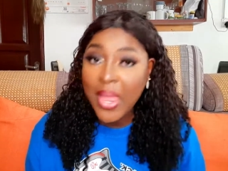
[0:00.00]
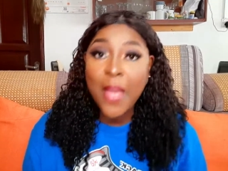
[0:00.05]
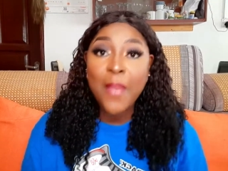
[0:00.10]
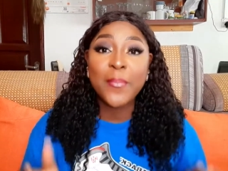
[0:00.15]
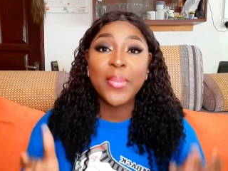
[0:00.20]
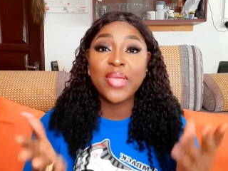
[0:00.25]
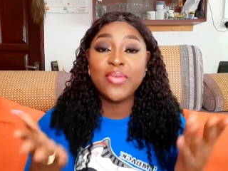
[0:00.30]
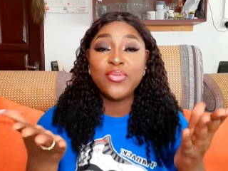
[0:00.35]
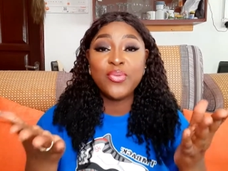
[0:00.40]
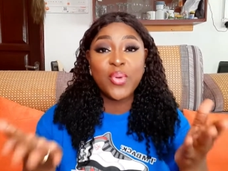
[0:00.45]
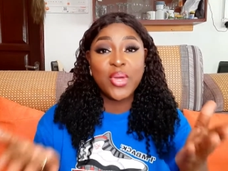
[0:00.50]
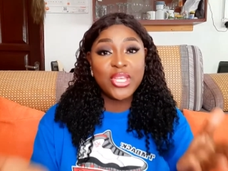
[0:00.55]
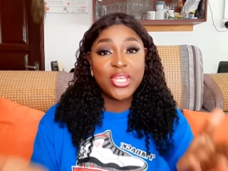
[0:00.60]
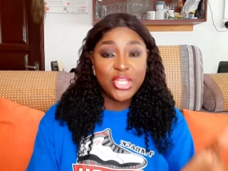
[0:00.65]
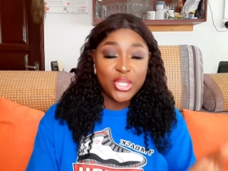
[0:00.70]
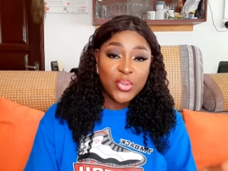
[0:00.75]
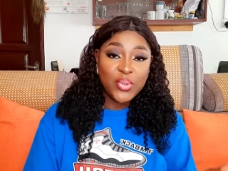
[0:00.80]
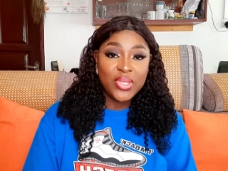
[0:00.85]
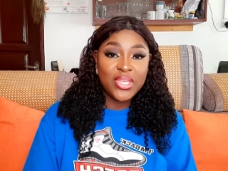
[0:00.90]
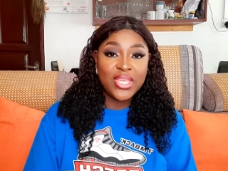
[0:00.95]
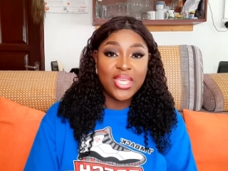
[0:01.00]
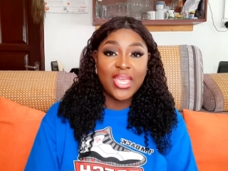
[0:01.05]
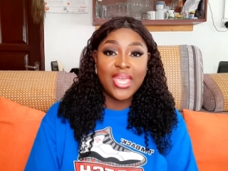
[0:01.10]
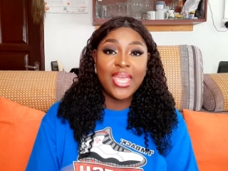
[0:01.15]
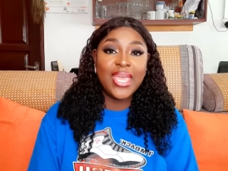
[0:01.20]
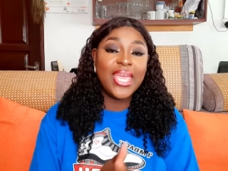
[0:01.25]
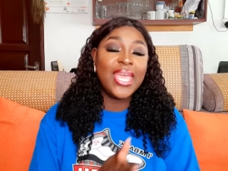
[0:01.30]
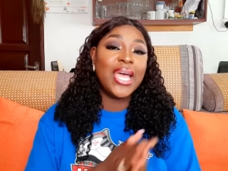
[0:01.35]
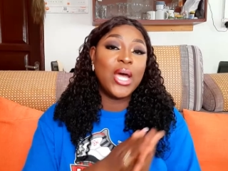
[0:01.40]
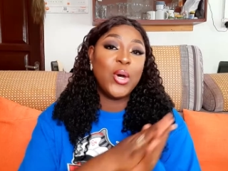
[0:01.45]
But if you are new here,
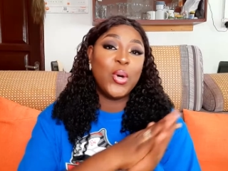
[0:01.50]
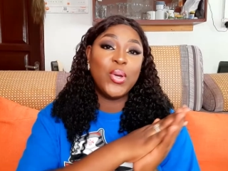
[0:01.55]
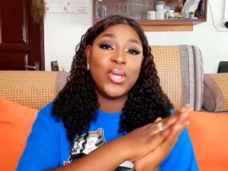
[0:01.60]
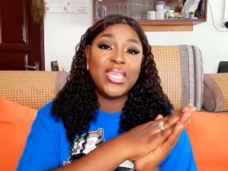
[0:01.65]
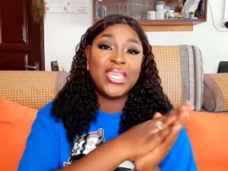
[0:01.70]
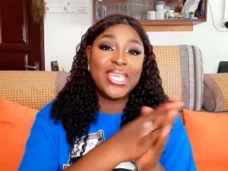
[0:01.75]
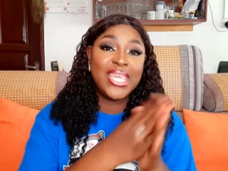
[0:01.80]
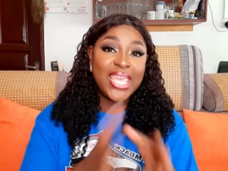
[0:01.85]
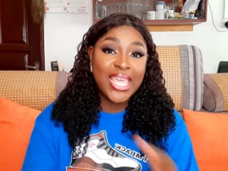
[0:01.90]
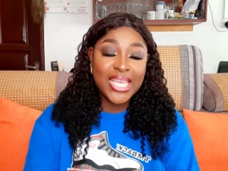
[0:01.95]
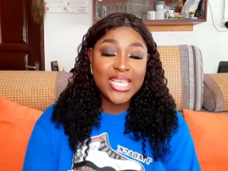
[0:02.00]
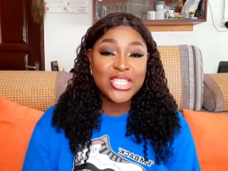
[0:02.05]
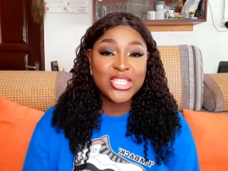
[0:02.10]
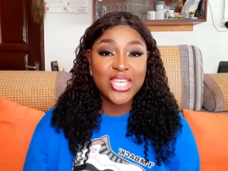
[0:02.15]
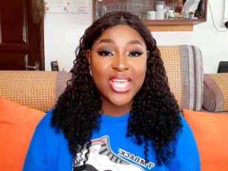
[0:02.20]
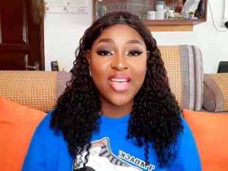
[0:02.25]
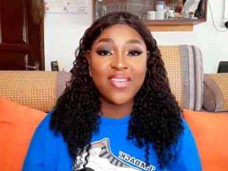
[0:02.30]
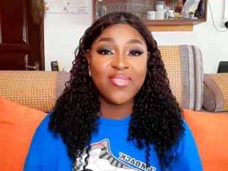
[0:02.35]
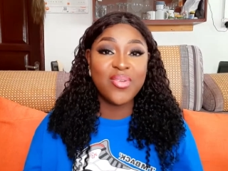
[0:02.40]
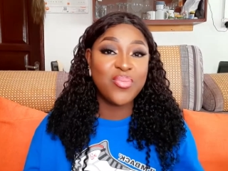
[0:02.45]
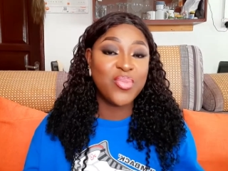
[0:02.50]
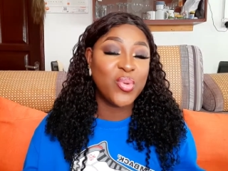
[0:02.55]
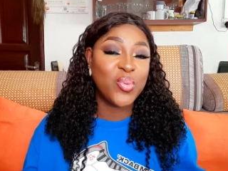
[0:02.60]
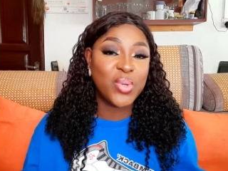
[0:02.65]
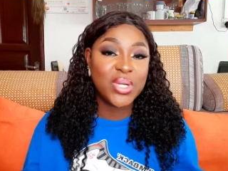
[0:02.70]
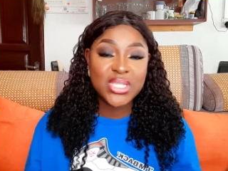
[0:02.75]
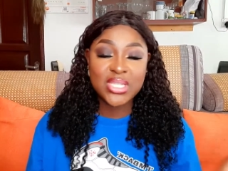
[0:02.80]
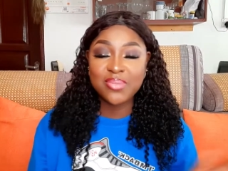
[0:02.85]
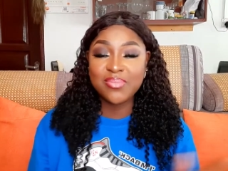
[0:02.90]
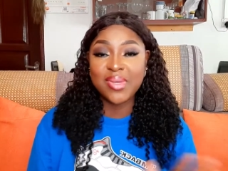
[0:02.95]
or in case you haven't been
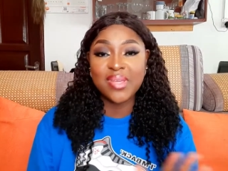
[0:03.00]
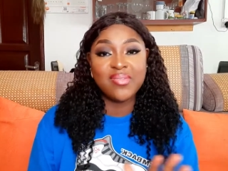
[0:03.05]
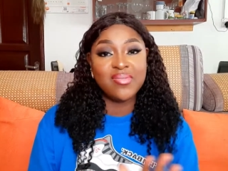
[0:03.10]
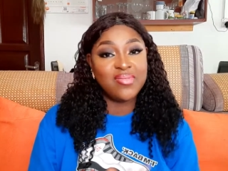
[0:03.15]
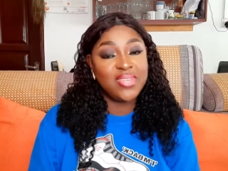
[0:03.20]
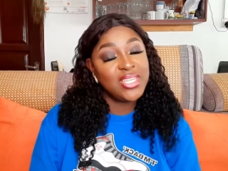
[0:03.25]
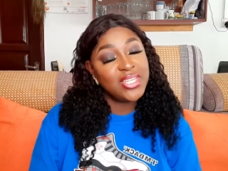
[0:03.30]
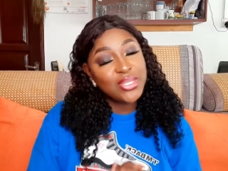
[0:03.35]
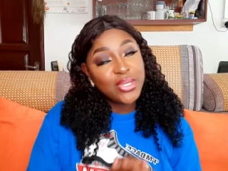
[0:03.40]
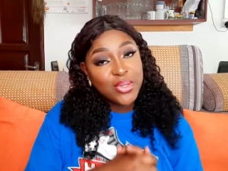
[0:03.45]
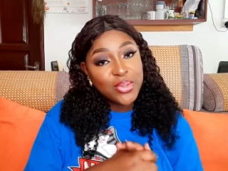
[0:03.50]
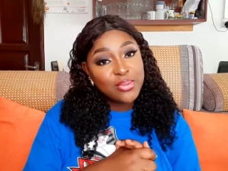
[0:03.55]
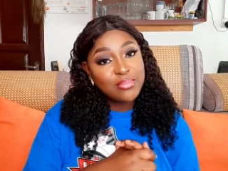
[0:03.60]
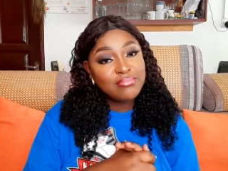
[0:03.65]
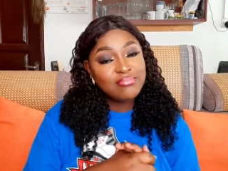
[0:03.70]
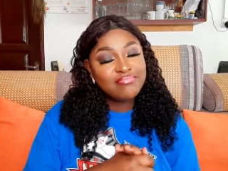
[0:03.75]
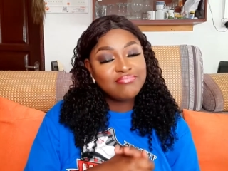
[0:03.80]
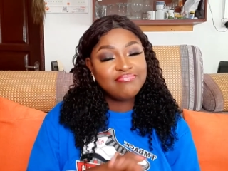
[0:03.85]
watching my video,